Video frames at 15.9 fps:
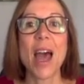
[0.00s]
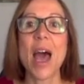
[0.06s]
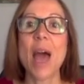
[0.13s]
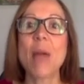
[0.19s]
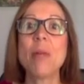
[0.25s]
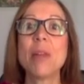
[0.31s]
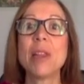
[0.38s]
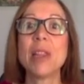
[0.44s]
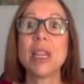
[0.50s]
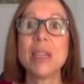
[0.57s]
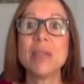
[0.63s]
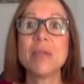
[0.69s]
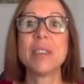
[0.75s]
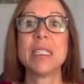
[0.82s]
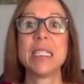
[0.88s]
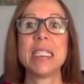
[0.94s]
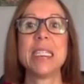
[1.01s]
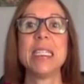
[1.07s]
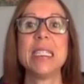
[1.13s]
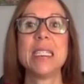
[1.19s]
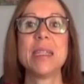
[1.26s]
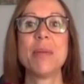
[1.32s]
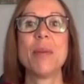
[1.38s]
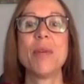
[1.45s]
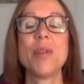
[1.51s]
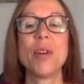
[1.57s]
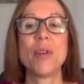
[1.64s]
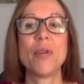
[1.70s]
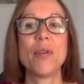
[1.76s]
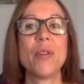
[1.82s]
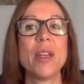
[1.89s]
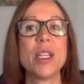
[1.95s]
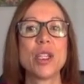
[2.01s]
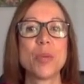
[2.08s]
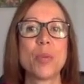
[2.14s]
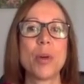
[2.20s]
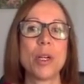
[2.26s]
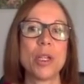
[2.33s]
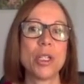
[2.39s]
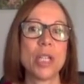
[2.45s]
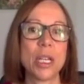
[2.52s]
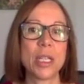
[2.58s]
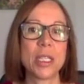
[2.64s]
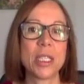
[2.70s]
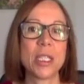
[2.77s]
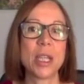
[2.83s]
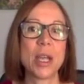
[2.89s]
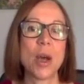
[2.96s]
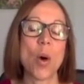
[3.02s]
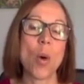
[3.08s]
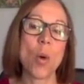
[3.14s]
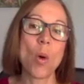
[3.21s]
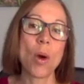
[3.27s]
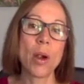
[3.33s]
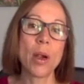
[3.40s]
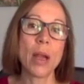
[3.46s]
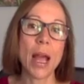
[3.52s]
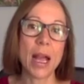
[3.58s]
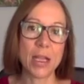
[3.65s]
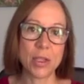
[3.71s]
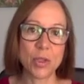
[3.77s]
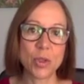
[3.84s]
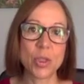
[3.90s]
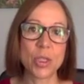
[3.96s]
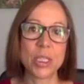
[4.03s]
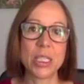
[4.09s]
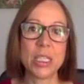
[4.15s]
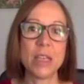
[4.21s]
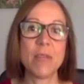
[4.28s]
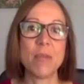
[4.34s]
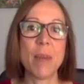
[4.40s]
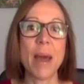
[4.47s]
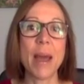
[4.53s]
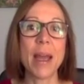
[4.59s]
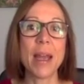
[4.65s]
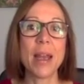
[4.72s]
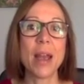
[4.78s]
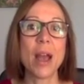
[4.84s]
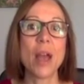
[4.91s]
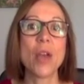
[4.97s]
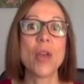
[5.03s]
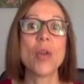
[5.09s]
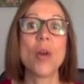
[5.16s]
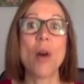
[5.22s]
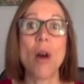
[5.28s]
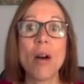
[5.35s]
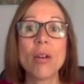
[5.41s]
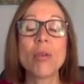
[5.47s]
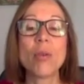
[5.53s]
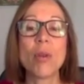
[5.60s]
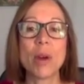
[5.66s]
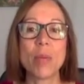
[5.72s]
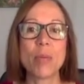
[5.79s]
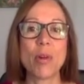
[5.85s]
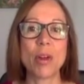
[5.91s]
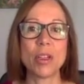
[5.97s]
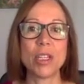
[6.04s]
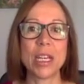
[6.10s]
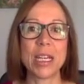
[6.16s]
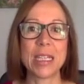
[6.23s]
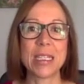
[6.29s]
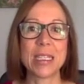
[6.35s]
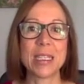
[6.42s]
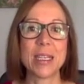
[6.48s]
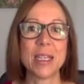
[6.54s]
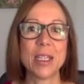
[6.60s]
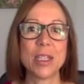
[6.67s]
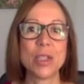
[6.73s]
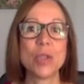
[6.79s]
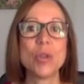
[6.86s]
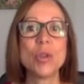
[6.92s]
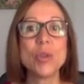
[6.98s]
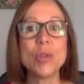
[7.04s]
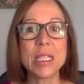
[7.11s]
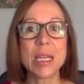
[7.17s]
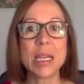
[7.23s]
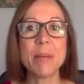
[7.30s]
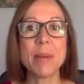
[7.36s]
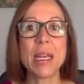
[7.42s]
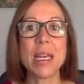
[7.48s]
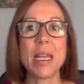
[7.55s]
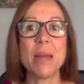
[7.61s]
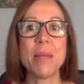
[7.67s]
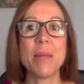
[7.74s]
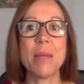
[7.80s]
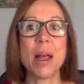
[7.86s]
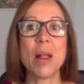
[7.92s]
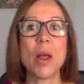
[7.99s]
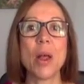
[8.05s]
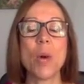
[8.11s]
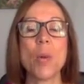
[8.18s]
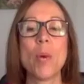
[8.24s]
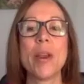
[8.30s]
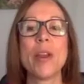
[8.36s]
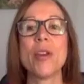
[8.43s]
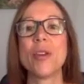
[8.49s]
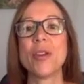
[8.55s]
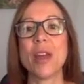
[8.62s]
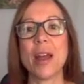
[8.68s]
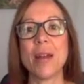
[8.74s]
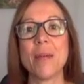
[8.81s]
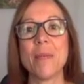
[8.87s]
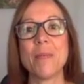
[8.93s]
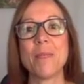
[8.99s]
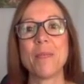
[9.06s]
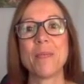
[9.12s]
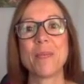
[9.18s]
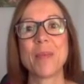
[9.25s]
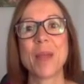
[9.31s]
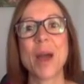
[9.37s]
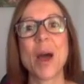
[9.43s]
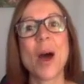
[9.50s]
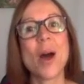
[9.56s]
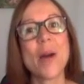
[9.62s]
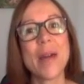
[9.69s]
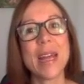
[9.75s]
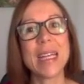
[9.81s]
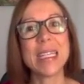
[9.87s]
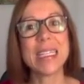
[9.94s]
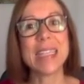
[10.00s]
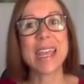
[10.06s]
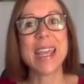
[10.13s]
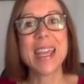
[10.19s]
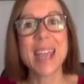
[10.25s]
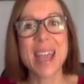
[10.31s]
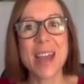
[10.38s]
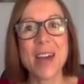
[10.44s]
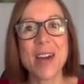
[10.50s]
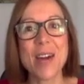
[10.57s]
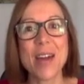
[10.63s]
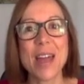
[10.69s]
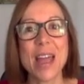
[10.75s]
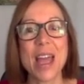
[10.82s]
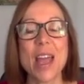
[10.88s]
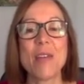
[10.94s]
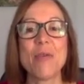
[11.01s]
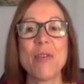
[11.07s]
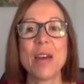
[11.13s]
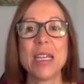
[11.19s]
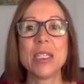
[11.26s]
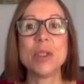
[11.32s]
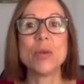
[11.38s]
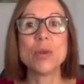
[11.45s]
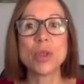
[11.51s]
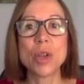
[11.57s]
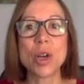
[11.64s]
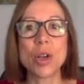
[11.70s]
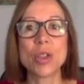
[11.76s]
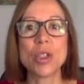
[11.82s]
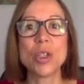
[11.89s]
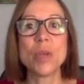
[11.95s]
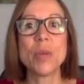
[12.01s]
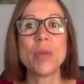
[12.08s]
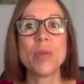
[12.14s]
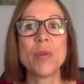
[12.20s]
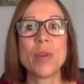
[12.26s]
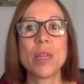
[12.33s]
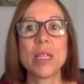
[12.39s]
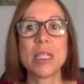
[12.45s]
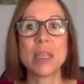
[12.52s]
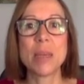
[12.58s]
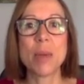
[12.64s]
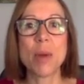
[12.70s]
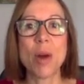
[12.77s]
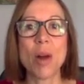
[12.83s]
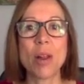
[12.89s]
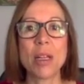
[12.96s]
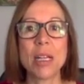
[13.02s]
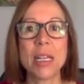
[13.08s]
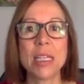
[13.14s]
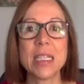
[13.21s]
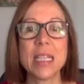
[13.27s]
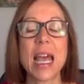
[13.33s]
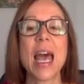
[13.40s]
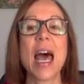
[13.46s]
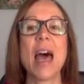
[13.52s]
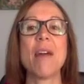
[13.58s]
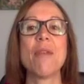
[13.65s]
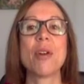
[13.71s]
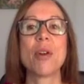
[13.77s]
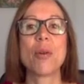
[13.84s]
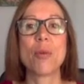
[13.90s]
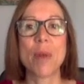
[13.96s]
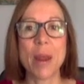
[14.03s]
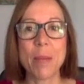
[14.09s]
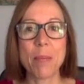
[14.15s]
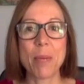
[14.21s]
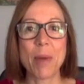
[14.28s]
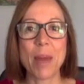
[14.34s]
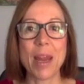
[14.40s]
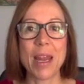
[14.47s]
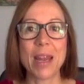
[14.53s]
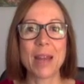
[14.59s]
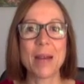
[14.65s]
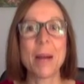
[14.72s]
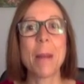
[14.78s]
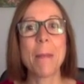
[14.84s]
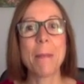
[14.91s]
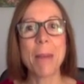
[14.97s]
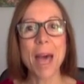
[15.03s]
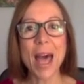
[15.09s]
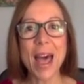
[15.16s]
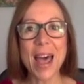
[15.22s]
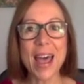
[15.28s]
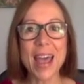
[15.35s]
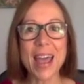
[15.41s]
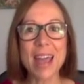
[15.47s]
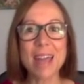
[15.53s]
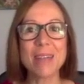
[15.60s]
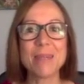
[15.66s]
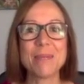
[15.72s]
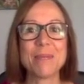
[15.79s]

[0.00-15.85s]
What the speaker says: I would love to see some of your finished projects, or as you could see of mine, your ongoing projects. So do send me an email when you're done. All right, take care. If I don't talk to you before the summer holidays, have a great break. Bye.